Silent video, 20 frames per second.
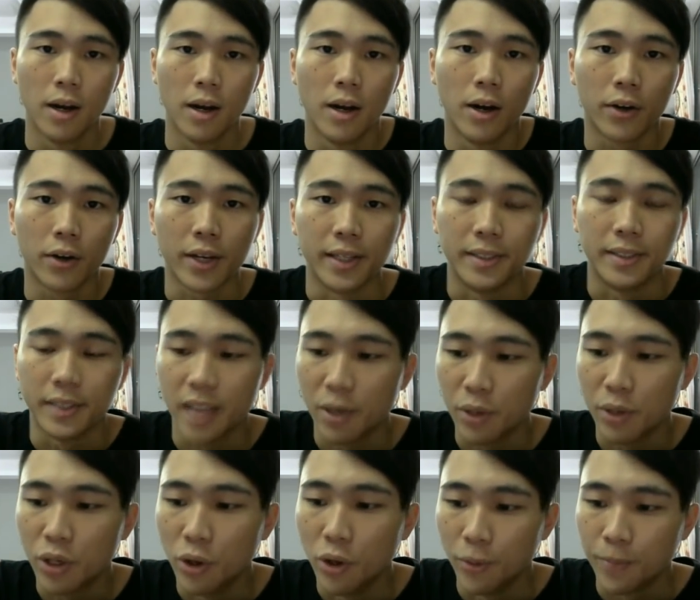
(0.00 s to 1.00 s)
Okay, there
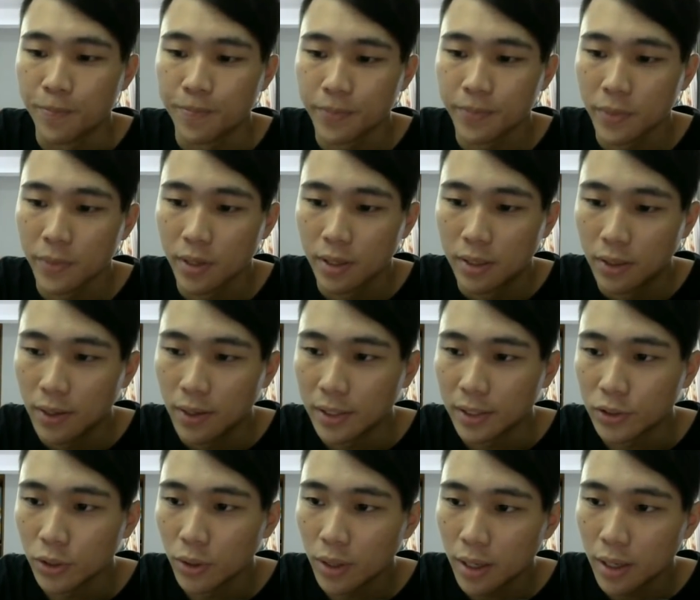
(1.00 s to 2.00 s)
we go. Right,
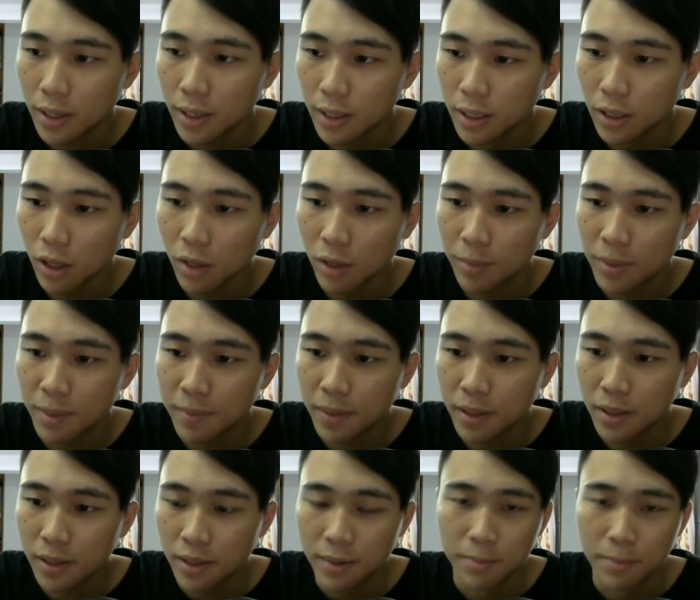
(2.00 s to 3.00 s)
so a lot of
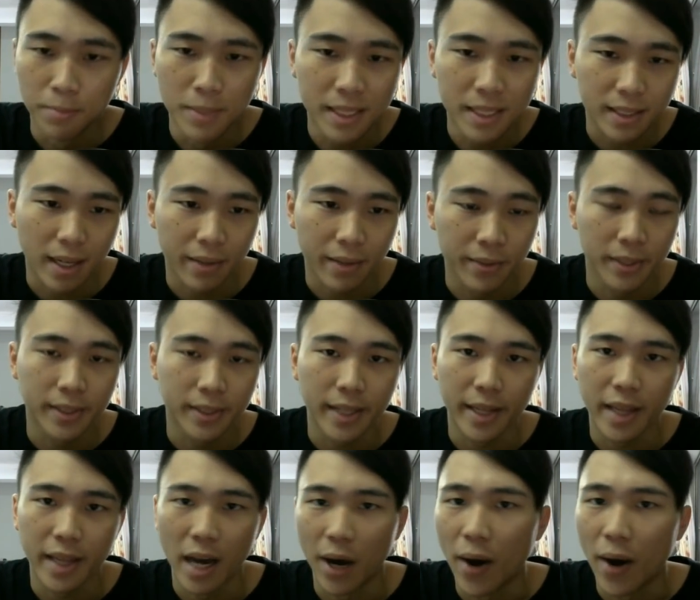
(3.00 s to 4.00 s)
people
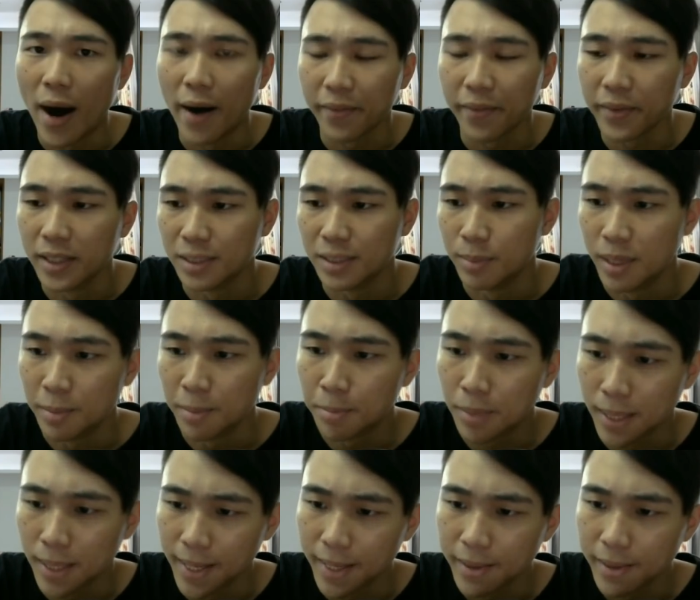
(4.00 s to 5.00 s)
misunderstand how Arthur is being
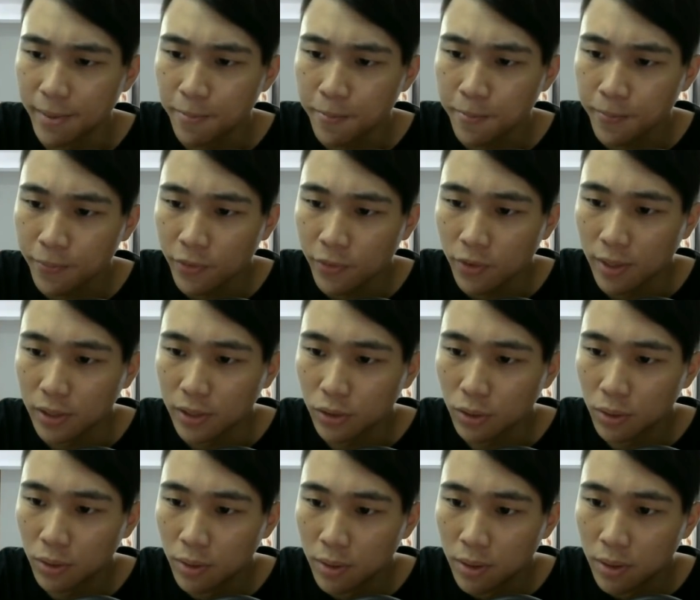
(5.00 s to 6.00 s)
played. Right,
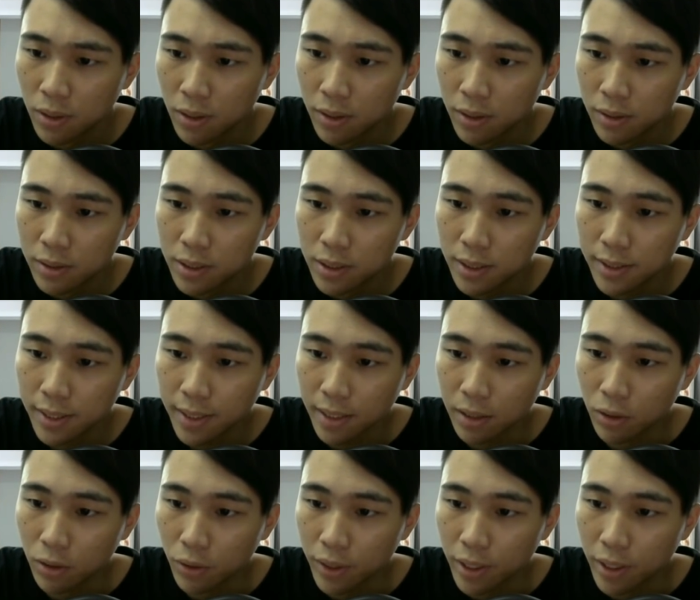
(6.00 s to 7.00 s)
so let's take a
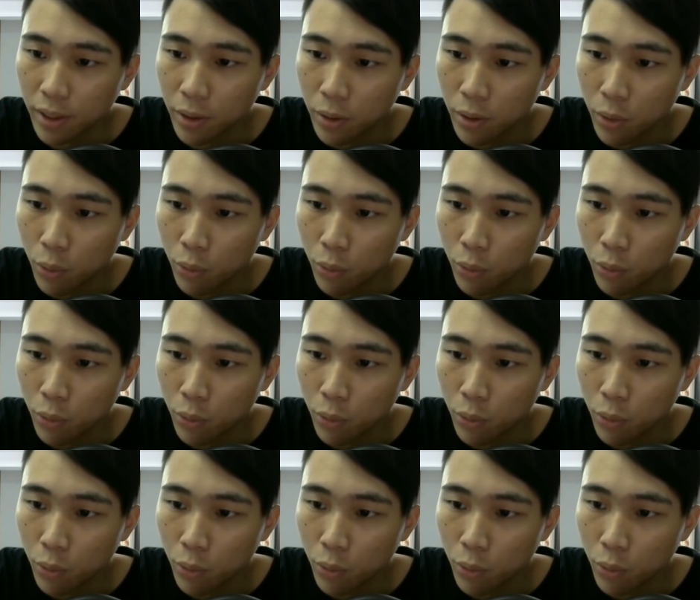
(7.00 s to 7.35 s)
look here.